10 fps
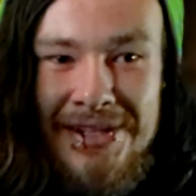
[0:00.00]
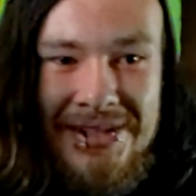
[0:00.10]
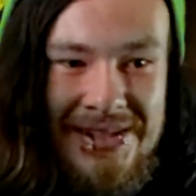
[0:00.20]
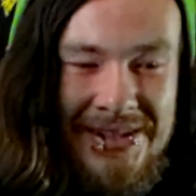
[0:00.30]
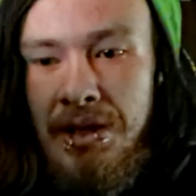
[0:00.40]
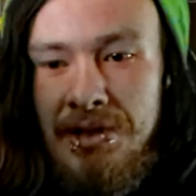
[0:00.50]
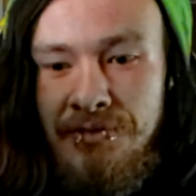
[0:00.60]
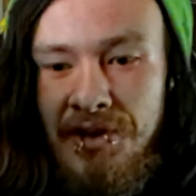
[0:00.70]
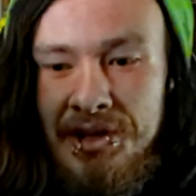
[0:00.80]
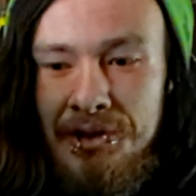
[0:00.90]
And then his
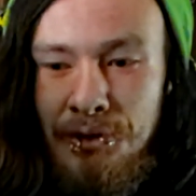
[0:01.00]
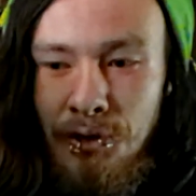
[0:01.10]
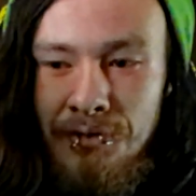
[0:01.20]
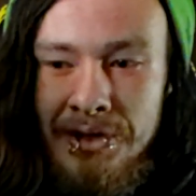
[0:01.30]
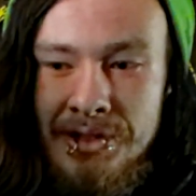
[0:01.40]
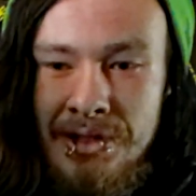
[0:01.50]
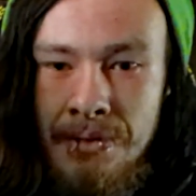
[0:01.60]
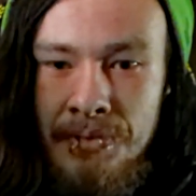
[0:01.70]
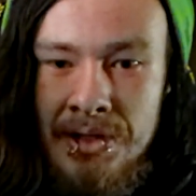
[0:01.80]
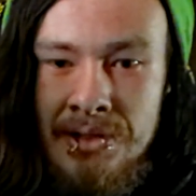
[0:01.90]
fucking girlfriend or
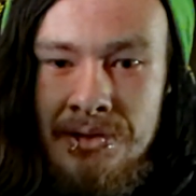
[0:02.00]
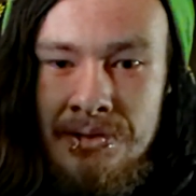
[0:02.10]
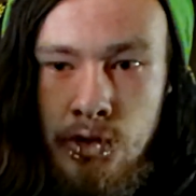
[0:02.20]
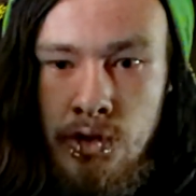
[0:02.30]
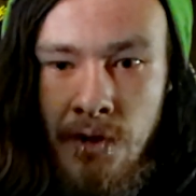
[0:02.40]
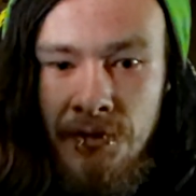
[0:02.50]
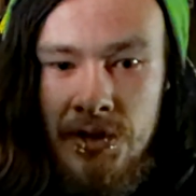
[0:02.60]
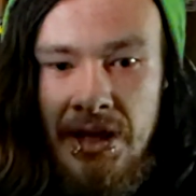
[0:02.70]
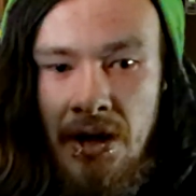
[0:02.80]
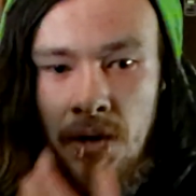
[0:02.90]
something shows off her
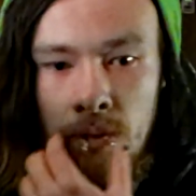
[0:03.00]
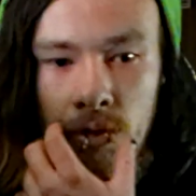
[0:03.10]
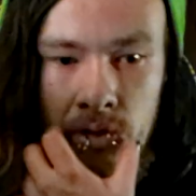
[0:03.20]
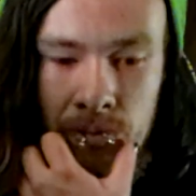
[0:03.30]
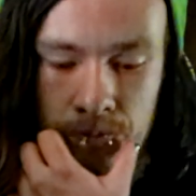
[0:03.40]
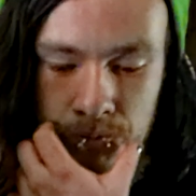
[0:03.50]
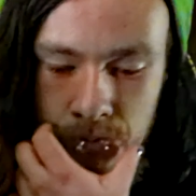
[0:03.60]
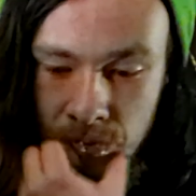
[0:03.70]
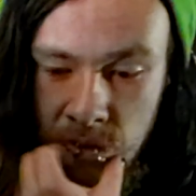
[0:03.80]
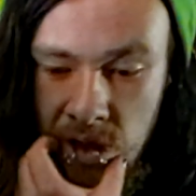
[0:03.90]
terrible
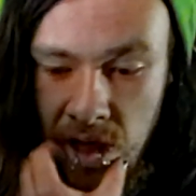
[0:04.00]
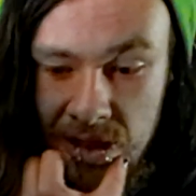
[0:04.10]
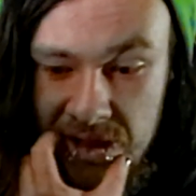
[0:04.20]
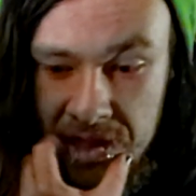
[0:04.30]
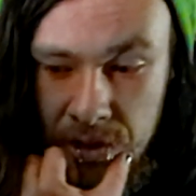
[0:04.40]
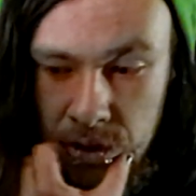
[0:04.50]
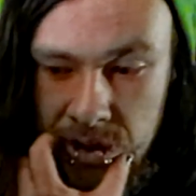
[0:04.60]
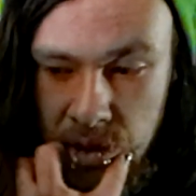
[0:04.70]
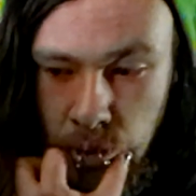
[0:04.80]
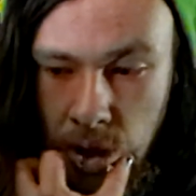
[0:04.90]
gun skills
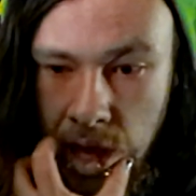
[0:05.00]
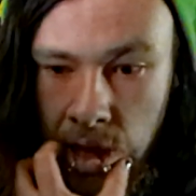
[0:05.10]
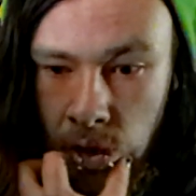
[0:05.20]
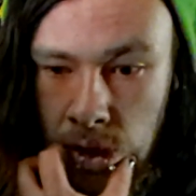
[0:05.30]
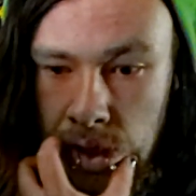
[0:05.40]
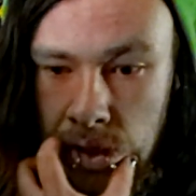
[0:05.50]
as well.